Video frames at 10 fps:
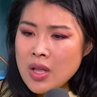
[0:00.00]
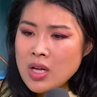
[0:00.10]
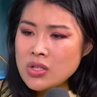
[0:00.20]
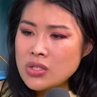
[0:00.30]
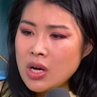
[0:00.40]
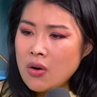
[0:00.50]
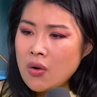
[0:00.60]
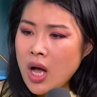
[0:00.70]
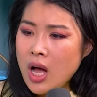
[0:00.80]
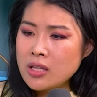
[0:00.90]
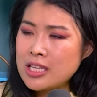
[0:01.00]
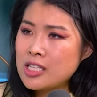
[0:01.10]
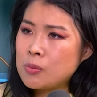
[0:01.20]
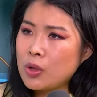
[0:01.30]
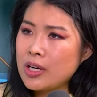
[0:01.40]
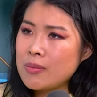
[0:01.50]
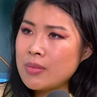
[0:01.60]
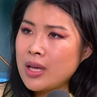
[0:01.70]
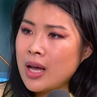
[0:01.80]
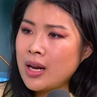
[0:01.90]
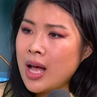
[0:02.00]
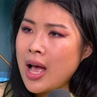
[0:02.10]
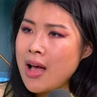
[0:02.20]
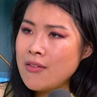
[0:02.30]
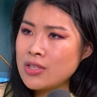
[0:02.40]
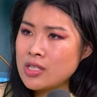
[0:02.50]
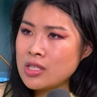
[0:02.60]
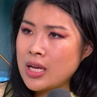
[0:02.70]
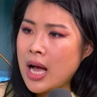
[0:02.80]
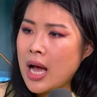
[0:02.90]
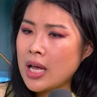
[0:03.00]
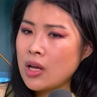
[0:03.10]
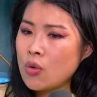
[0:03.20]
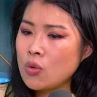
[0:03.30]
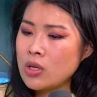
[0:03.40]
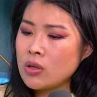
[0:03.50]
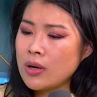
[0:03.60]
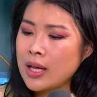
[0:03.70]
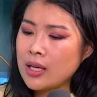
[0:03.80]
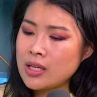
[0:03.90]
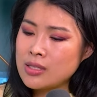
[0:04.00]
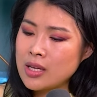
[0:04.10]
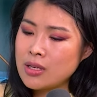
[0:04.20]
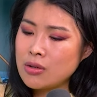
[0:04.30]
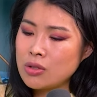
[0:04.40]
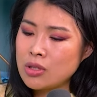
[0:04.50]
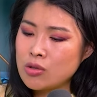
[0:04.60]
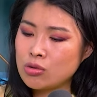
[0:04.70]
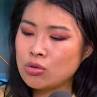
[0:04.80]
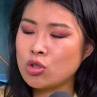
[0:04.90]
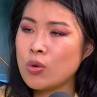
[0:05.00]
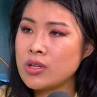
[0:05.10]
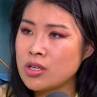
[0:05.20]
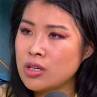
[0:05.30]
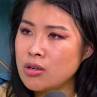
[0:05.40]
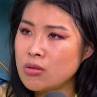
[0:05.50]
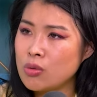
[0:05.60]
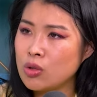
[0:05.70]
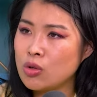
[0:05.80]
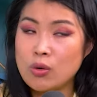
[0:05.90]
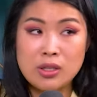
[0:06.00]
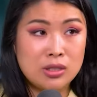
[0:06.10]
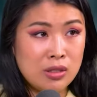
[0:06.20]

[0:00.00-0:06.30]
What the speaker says: Mm. So they just bully me. And I have this guy who, you know, like the thing you use to draw a circle. What do you call it?